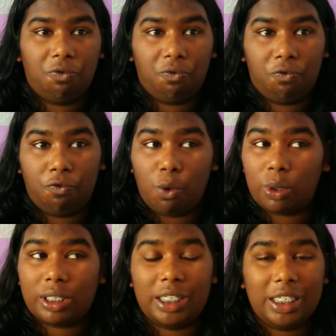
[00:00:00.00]

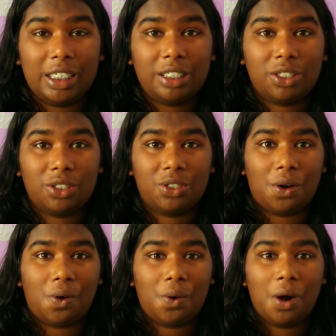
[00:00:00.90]
14,
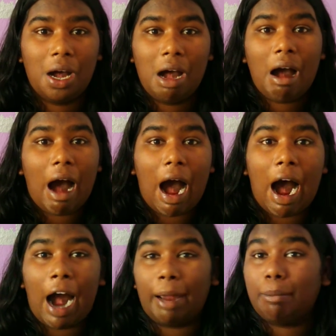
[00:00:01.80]
so
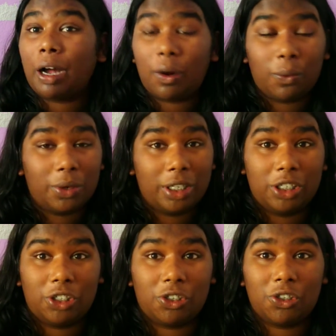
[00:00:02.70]
I'm not really
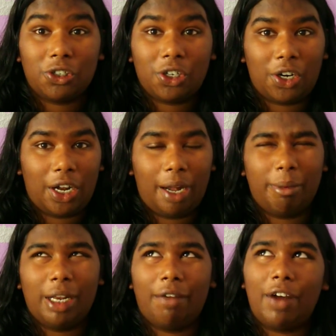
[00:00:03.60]
sure. I
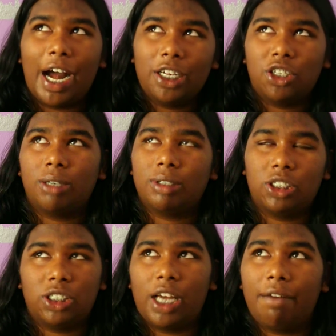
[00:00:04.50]
mean, I've had jobs, I
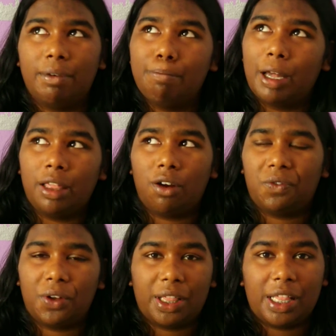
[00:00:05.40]
just haven't been there
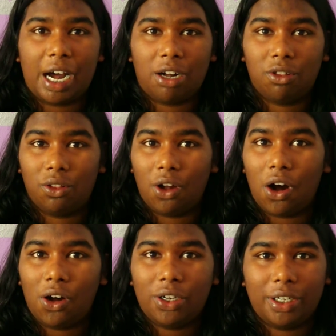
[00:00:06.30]
for that
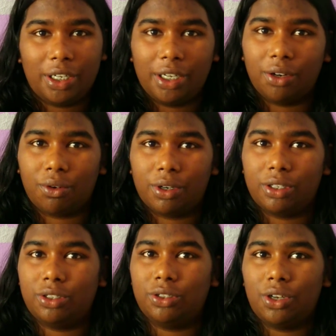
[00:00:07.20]
long in order
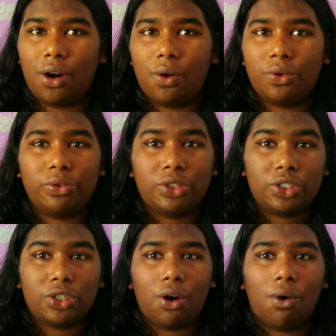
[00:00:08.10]
to know.
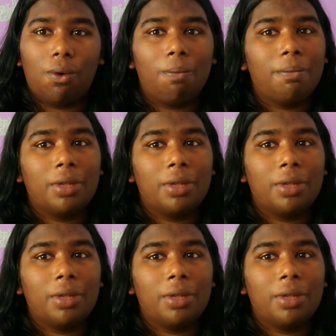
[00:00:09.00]
So